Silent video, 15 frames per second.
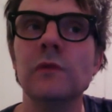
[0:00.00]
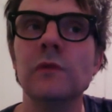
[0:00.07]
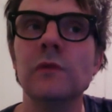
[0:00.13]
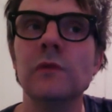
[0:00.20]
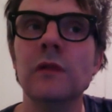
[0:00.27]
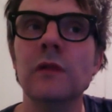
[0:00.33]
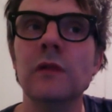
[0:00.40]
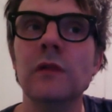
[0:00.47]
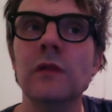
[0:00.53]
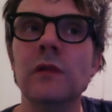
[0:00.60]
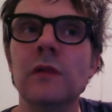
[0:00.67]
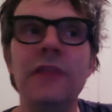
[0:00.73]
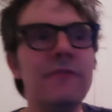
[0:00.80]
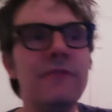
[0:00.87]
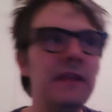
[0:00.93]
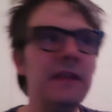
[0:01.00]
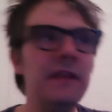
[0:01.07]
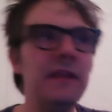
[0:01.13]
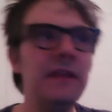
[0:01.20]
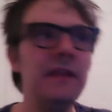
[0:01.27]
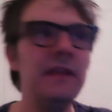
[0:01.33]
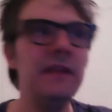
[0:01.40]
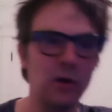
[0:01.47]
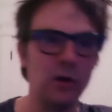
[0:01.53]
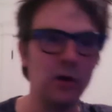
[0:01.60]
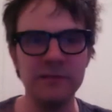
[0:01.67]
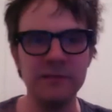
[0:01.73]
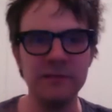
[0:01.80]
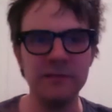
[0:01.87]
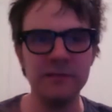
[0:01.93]
I think if anything's
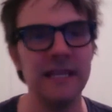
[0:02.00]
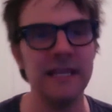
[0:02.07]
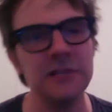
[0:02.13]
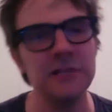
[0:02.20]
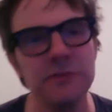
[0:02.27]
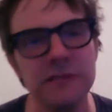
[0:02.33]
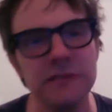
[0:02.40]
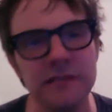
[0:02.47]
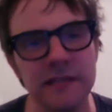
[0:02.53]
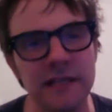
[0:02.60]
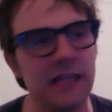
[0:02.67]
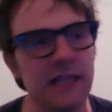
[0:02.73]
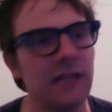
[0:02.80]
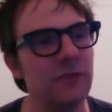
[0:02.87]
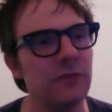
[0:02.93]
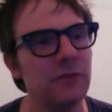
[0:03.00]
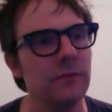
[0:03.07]
purposely interesting, like if you're,